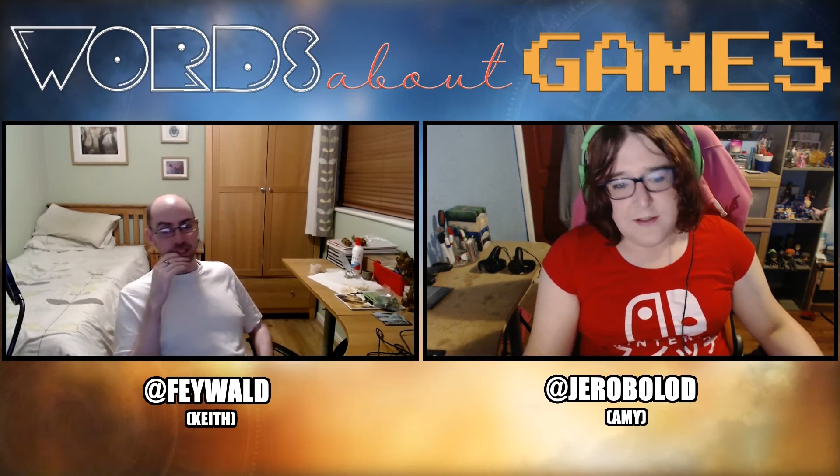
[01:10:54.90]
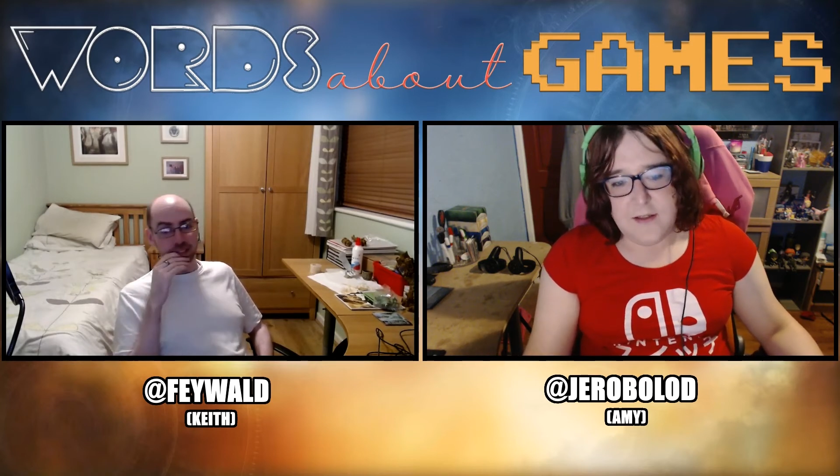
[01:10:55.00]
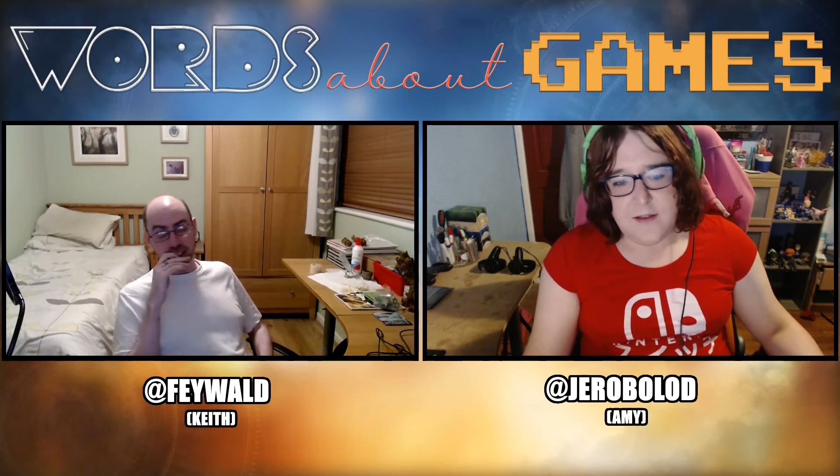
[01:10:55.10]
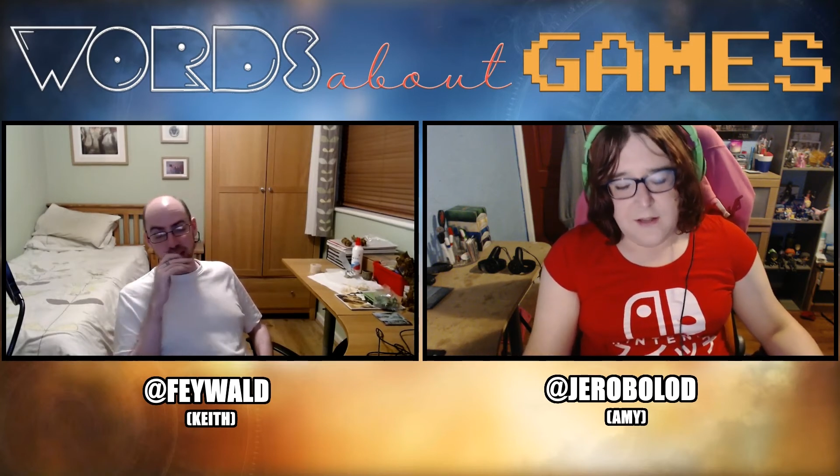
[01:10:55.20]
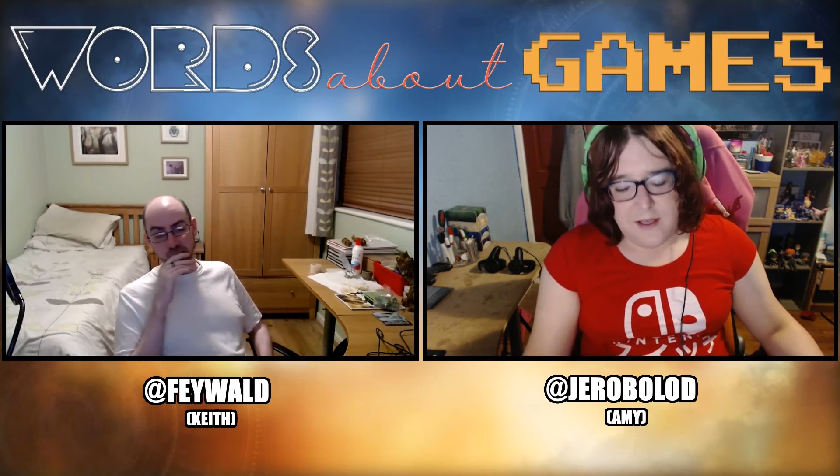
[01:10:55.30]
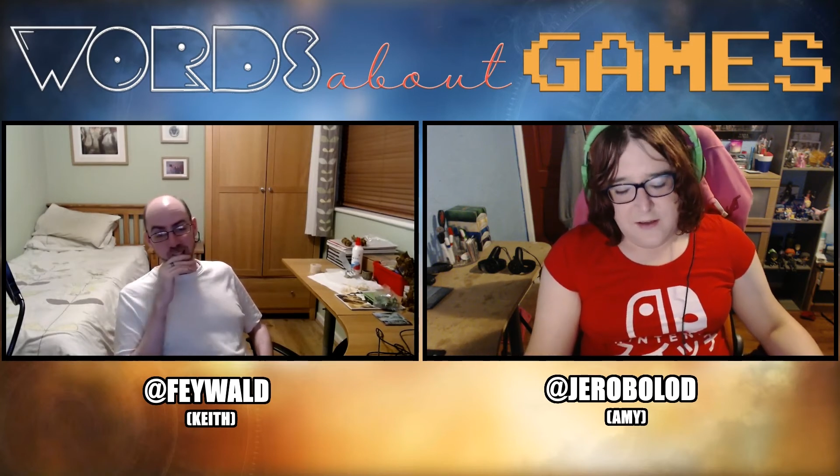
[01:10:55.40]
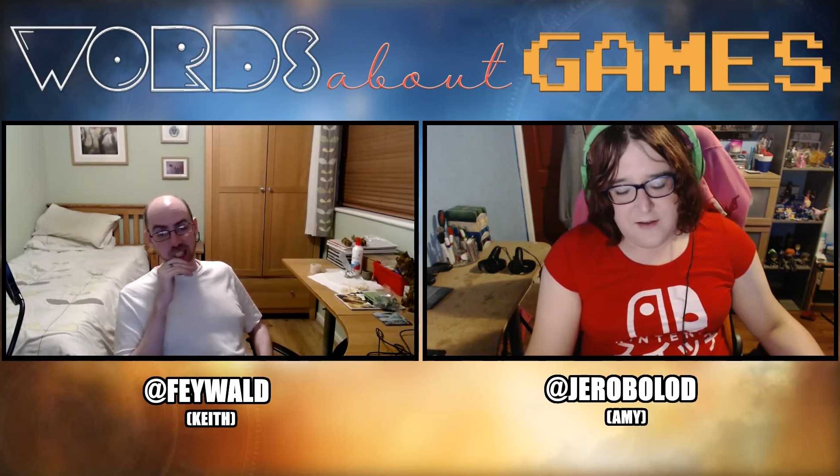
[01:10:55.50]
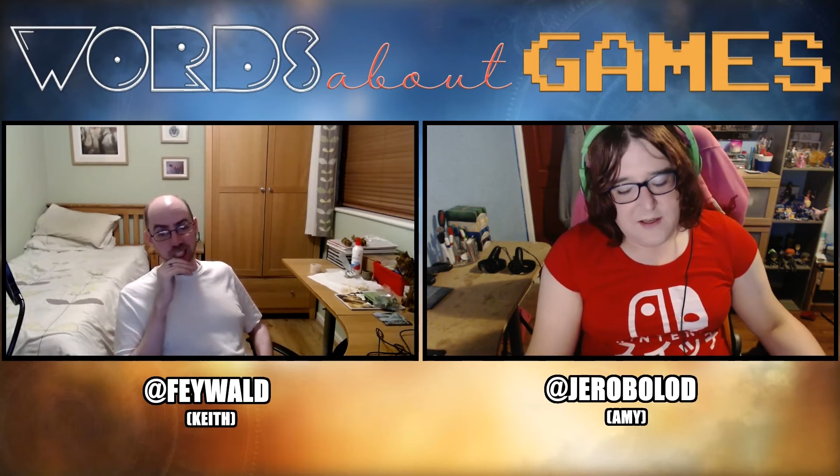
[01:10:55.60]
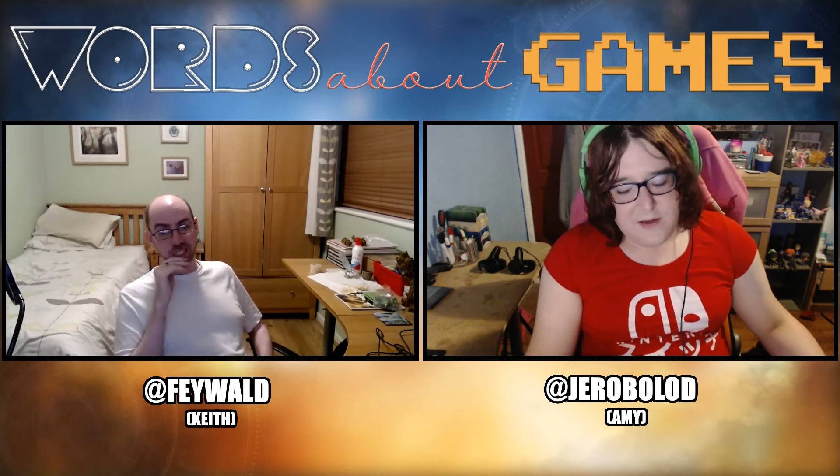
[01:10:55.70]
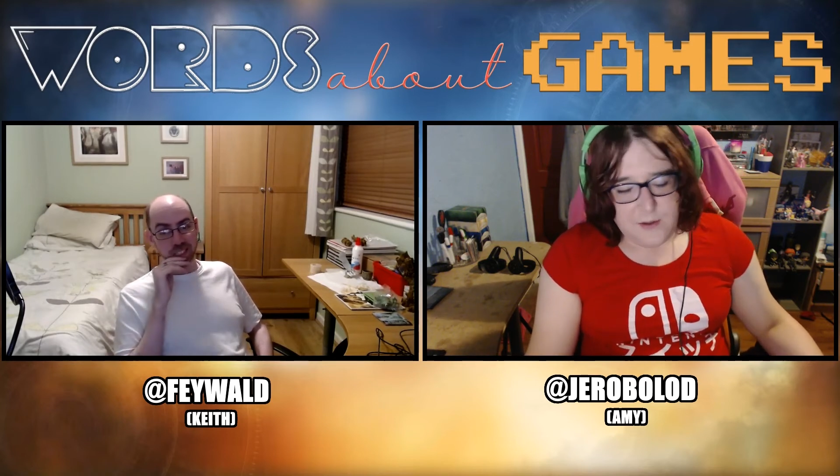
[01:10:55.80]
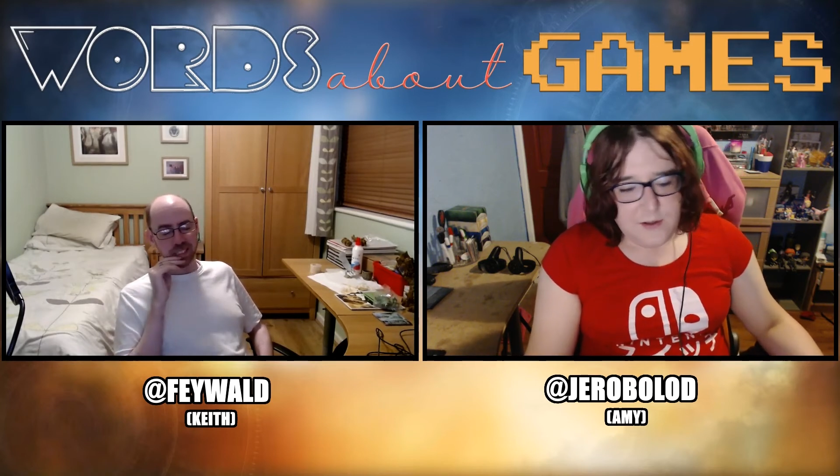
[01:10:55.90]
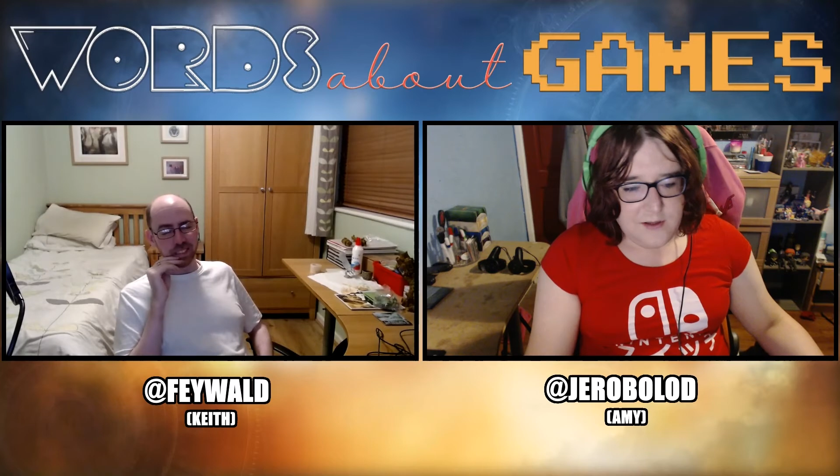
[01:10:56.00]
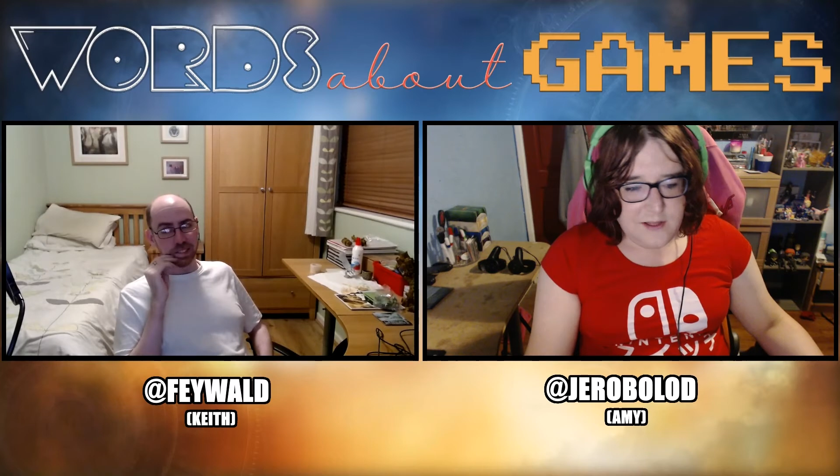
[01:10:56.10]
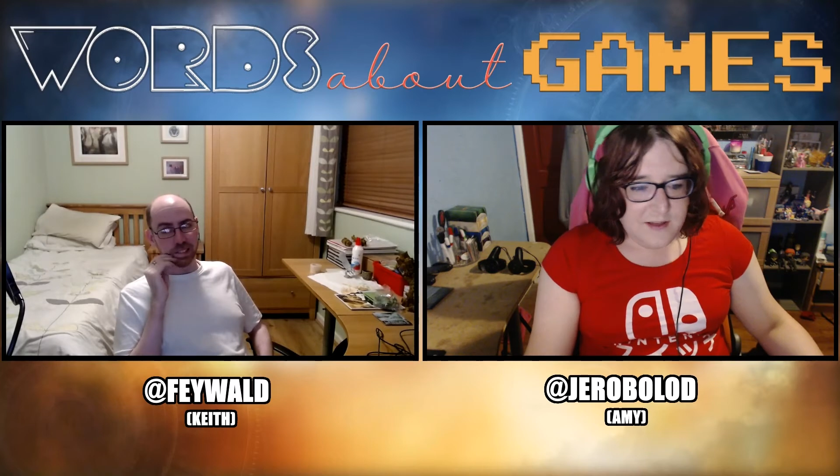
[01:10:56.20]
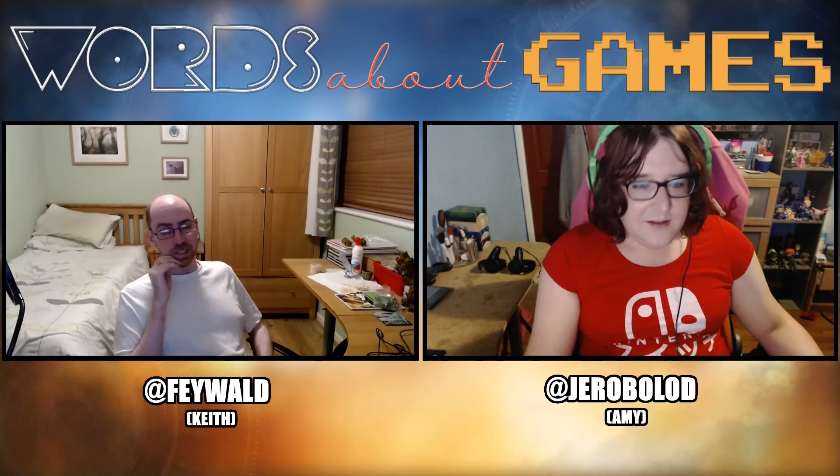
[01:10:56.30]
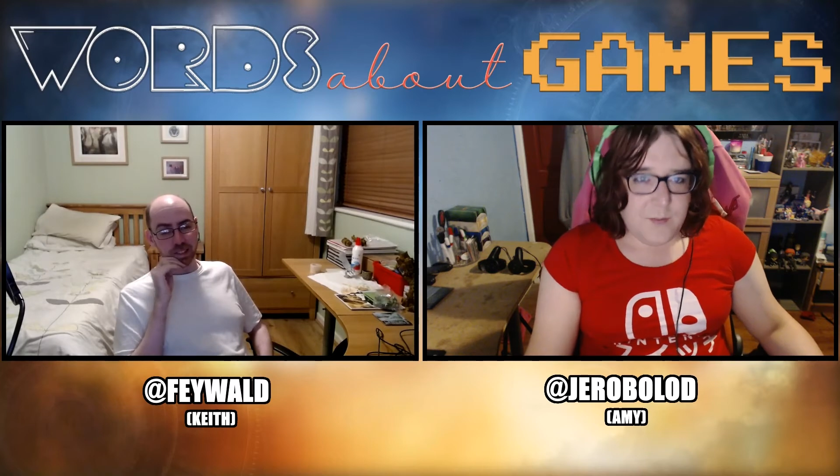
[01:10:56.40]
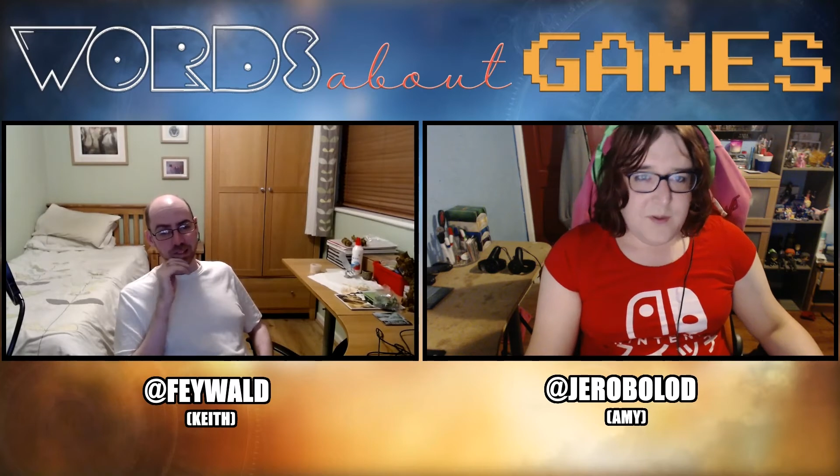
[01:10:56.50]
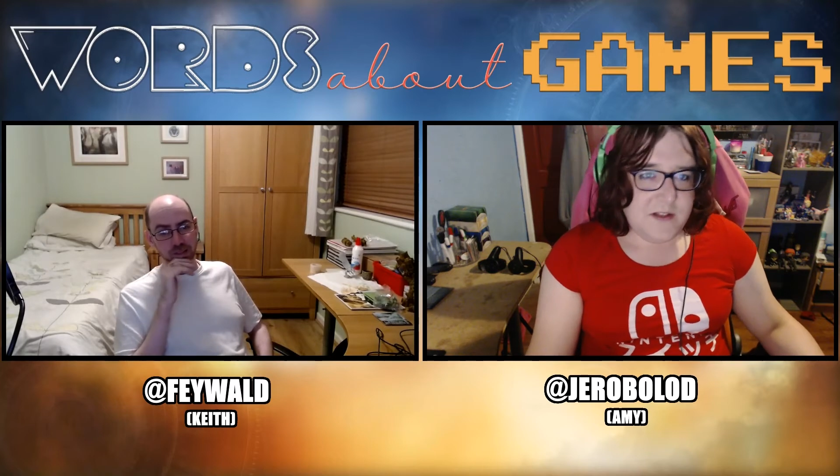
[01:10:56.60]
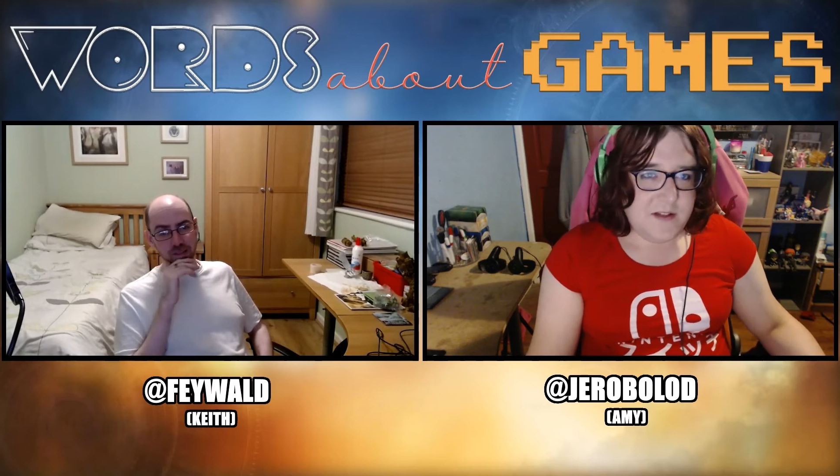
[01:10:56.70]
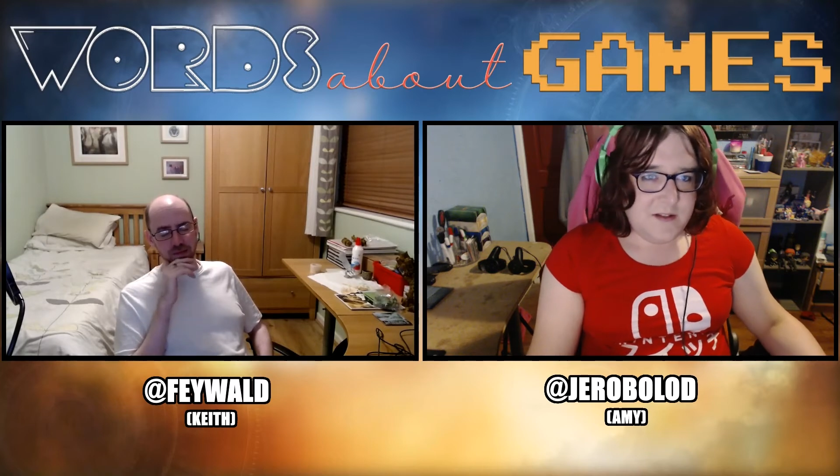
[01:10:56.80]
Like at all, like
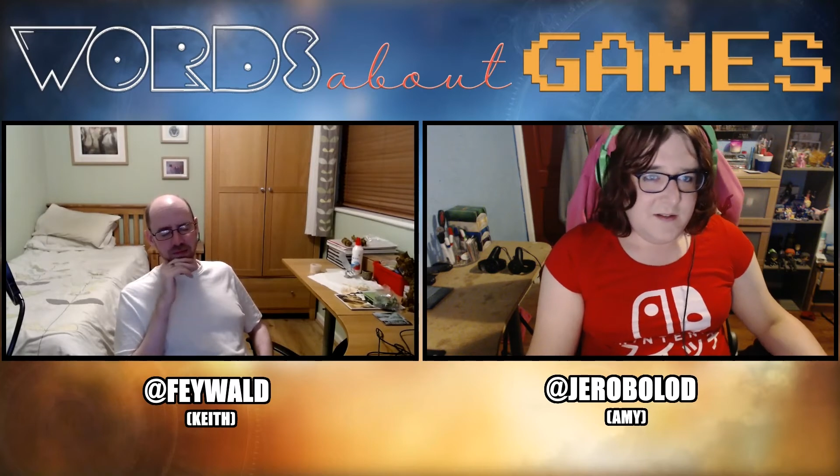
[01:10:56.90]
because